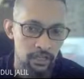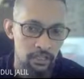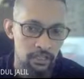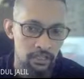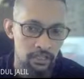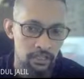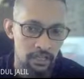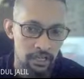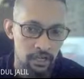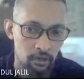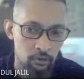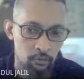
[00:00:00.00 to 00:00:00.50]

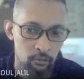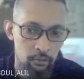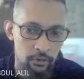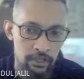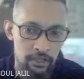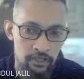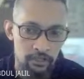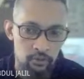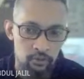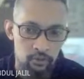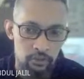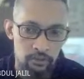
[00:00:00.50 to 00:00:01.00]
kind of way
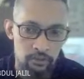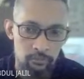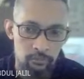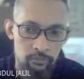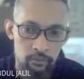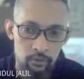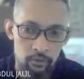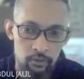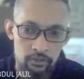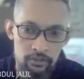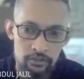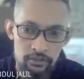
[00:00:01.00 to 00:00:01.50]
to
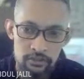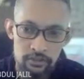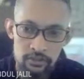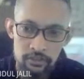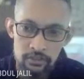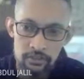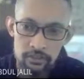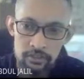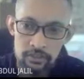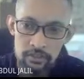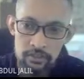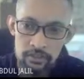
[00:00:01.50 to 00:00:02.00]
approach
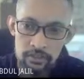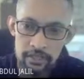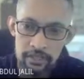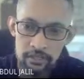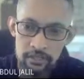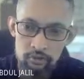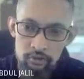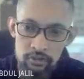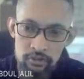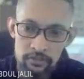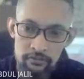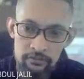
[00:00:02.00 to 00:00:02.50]
and to
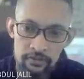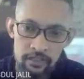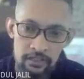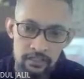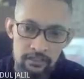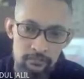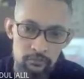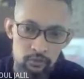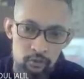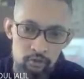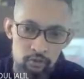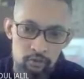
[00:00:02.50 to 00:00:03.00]
develop
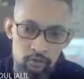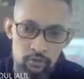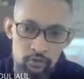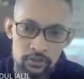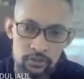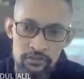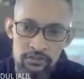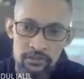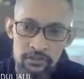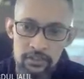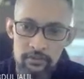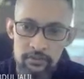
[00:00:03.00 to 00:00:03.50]
those works
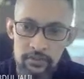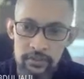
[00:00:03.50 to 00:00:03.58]
there, right?